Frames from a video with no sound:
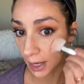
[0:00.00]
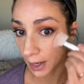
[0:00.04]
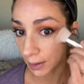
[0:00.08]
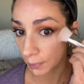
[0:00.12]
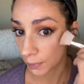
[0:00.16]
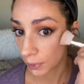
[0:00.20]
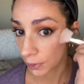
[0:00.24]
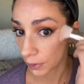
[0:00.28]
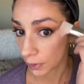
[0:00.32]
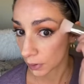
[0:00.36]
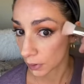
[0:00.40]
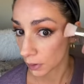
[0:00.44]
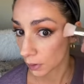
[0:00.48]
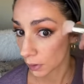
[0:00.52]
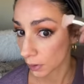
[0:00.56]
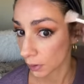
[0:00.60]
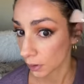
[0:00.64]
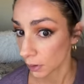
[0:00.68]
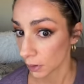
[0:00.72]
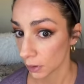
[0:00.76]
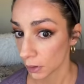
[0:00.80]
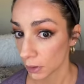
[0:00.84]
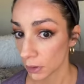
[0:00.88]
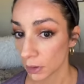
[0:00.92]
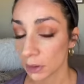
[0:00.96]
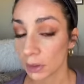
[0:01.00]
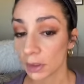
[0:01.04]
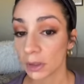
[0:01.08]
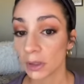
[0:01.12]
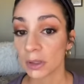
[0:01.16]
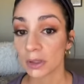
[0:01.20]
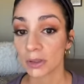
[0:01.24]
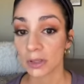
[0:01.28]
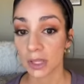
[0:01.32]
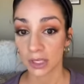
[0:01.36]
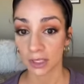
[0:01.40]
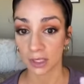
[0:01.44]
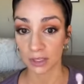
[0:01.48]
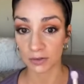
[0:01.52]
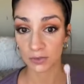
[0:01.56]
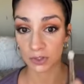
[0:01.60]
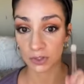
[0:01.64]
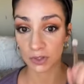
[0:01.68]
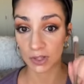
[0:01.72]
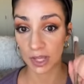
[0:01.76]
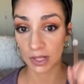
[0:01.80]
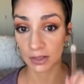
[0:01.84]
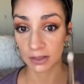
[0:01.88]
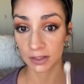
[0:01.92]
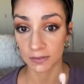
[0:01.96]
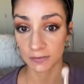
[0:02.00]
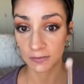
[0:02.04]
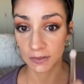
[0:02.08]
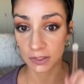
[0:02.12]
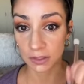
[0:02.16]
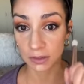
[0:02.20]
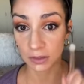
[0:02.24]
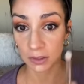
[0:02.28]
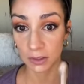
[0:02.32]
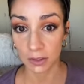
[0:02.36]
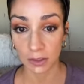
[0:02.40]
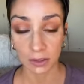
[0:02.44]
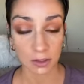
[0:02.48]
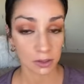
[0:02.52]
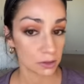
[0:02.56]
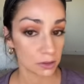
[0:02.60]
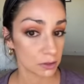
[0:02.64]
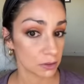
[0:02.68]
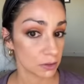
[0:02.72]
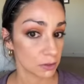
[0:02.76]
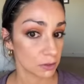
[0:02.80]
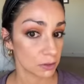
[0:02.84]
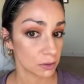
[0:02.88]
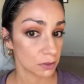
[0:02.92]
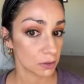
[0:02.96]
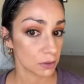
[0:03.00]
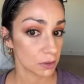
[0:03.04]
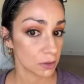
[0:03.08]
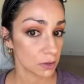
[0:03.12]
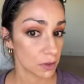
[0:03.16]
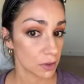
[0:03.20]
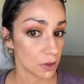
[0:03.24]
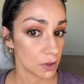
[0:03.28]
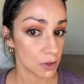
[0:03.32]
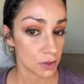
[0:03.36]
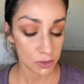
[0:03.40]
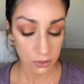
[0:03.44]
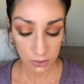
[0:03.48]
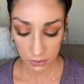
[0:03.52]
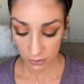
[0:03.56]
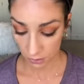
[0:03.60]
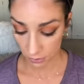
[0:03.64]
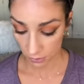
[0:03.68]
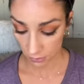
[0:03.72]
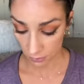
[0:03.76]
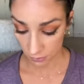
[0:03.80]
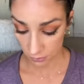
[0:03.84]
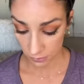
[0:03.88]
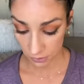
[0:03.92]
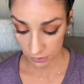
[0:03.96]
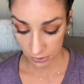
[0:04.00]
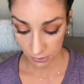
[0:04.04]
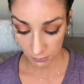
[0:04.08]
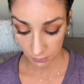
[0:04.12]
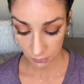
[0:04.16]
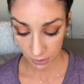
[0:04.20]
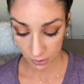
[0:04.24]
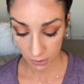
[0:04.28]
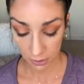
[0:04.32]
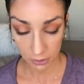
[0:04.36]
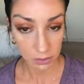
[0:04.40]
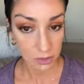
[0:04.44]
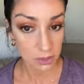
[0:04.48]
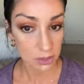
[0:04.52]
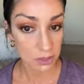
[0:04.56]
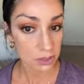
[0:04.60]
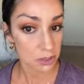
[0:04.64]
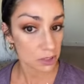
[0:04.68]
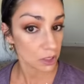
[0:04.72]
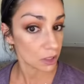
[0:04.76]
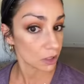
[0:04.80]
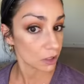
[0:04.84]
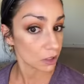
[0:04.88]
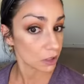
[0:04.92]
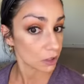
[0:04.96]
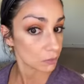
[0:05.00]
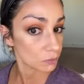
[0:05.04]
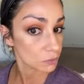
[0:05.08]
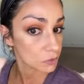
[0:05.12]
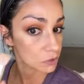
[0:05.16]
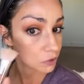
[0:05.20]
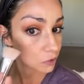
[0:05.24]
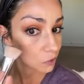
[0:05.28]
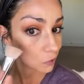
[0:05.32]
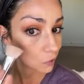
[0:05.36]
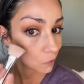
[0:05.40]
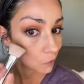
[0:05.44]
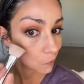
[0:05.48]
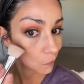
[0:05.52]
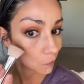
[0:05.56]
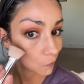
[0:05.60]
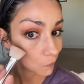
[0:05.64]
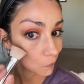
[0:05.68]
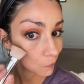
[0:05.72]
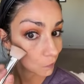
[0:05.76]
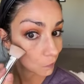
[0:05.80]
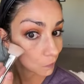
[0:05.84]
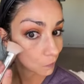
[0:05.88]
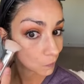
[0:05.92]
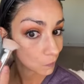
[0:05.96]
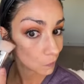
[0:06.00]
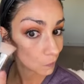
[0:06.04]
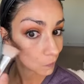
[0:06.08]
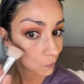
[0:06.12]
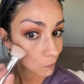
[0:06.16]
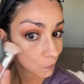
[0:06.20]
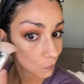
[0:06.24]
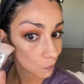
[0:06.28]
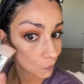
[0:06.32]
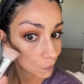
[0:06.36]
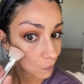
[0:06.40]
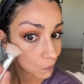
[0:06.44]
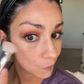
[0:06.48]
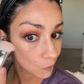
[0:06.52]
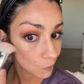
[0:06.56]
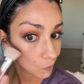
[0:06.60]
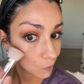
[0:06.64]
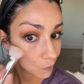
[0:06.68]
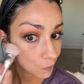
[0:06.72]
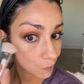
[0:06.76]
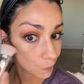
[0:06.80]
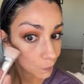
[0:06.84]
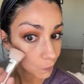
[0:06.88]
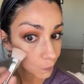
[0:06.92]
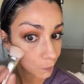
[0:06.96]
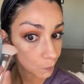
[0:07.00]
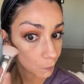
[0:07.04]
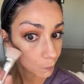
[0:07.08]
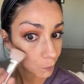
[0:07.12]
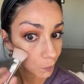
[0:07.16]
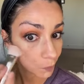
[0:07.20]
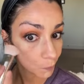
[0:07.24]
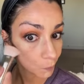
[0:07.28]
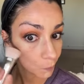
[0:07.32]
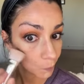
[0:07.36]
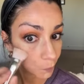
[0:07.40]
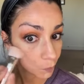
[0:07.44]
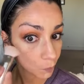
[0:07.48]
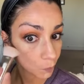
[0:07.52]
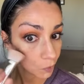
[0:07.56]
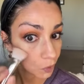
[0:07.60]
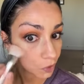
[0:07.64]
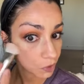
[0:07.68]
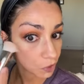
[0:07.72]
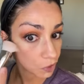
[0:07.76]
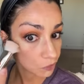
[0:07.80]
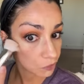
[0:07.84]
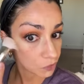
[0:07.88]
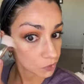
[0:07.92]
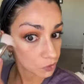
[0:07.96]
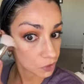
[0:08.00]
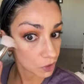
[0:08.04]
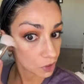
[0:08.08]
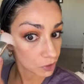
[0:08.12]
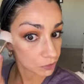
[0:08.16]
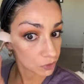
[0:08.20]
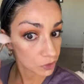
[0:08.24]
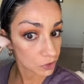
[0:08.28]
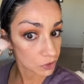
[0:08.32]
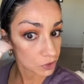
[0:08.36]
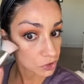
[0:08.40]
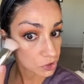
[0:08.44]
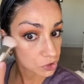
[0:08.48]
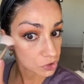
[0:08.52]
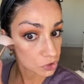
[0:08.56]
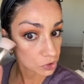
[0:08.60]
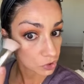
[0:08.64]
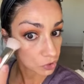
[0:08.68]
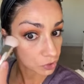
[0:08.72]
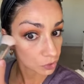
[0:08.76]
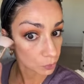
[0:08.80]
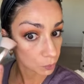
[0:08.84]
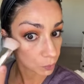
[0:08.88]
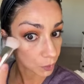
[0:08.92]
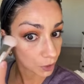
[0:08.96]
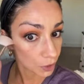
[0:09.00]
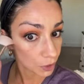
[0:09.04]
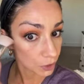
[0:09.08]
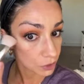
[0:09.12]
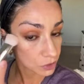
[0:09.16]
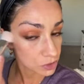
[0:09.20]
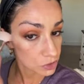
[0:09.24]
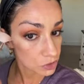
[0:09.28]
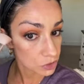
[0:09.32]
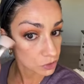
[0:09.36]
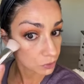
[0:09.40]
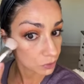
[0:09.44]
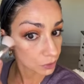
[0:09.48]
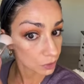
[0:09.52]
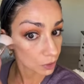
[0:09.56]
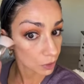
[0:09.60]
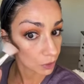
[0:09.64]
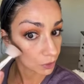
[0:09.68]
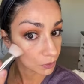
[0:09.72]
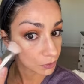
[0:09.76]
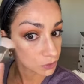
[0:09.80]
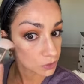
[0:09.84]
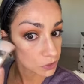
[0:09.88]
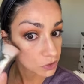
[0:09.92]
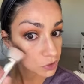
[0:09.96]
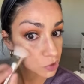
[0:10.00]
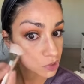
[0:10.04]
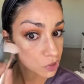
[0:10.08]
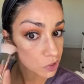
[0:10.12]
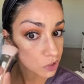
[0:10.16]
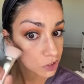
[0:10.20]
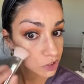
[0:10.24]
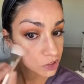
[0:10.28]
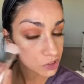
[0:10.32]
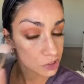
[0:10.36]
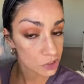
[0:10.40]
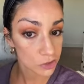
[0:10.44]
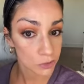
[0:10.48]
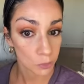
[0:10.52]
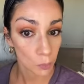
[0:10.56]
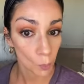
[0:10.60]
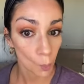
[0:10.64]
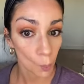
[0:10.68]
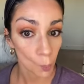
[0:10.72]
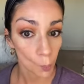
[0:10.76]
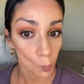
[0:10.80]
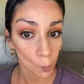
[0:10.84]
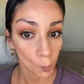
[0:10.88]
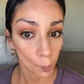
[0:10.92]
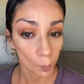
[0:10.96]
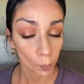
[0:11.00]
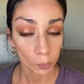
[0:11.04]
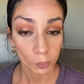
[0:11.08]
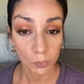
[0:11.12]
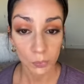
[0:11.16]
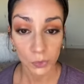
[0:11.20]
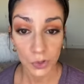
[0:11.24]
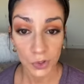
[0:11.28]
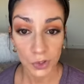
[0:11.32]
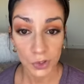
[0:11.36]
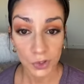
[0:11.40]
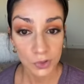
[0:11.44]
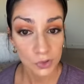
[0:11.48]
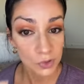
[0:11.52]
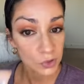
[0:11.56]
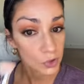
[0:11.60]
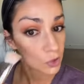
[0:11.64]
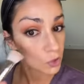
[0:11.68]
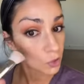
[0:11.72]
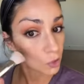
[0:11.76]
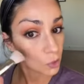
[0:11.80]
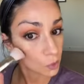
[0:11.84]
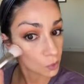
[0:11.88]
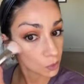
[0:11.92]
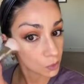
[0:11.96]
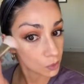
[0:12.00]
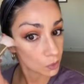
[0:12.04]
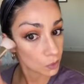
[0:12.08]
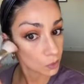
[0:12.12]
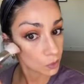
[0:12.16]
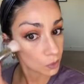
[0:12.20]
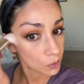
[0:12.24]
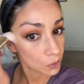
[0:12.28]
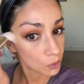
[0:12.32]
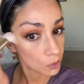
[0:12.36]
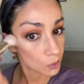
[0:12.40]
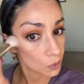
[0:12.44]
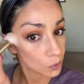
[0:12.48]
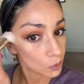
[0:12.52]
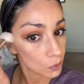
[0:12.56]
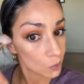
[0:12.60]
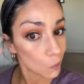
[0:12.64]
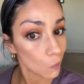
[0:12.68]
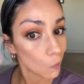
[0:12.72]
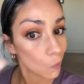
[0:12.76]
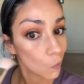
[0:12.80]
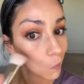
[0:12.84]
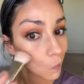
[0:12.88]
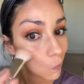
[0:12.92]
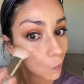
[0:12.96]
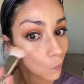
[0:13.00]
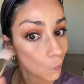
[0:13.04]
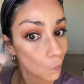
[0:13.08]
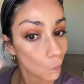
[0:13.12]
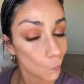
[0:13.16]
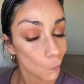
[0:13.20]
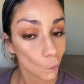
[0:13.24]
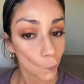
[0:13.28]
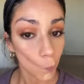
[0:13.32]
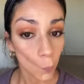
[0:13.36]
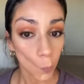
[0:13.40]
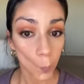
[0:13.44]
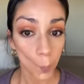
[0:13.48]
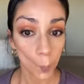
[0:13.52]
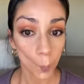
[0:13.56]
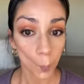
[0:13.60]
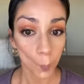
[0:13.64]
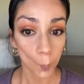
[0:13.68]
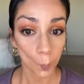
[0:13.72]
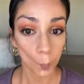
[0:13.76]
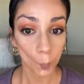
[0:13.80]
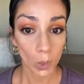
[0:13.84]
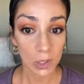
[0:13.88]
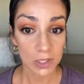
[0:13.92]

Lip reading: along that cheek and blend up, that gives you that lifted look. So same thing on this side. I'm just going to add a little bit more. And if you're not really sure where to do it on your cheeks, you can do the little